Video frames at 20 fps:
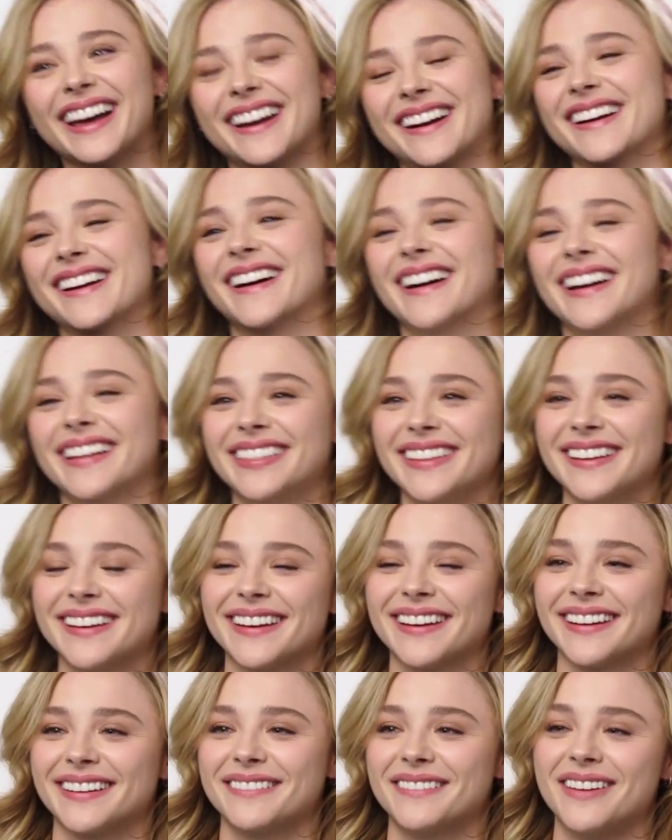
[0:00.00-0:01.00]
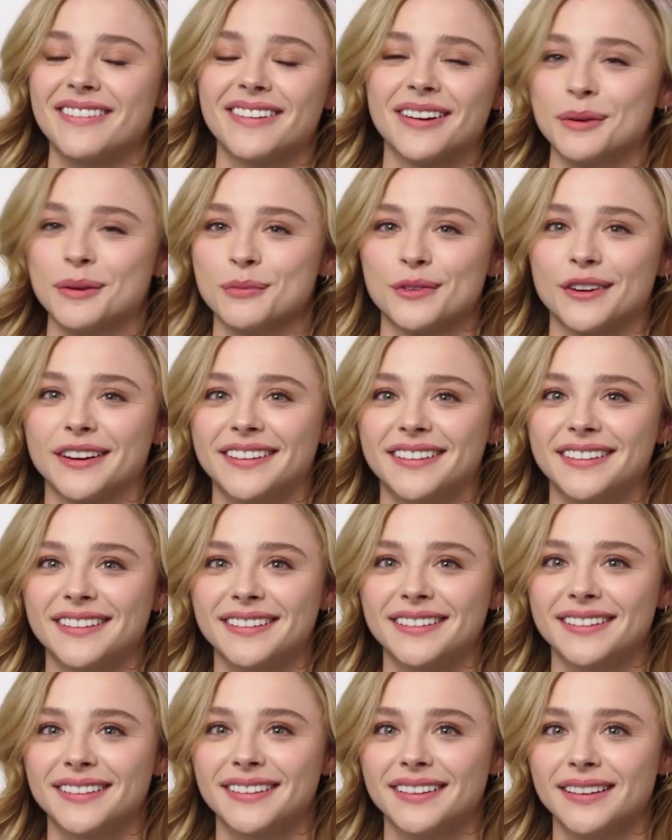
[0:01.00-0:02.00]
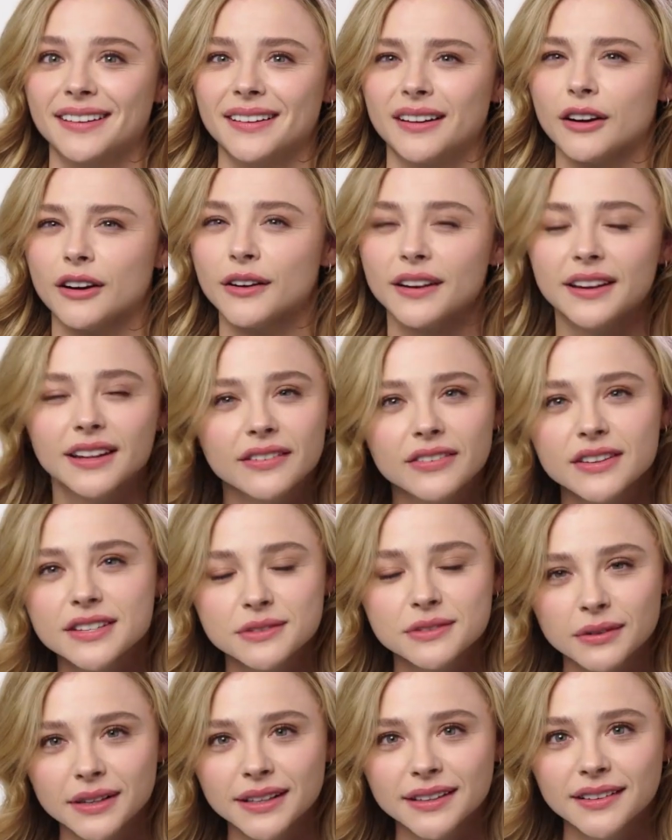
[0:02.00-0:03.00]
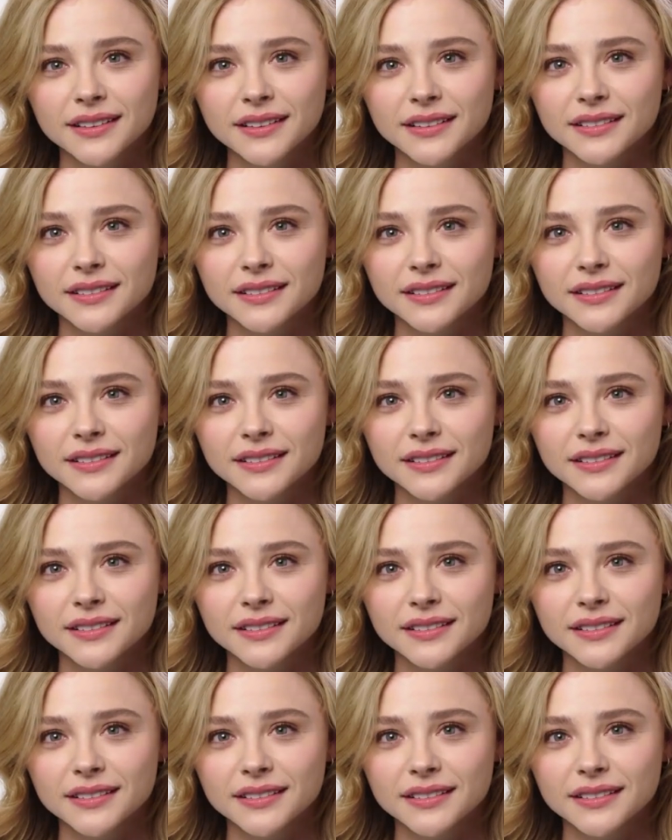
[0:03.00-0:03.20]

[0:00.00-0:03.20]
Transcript: I don't know, I think maybe I'm real. I don't know if that's real.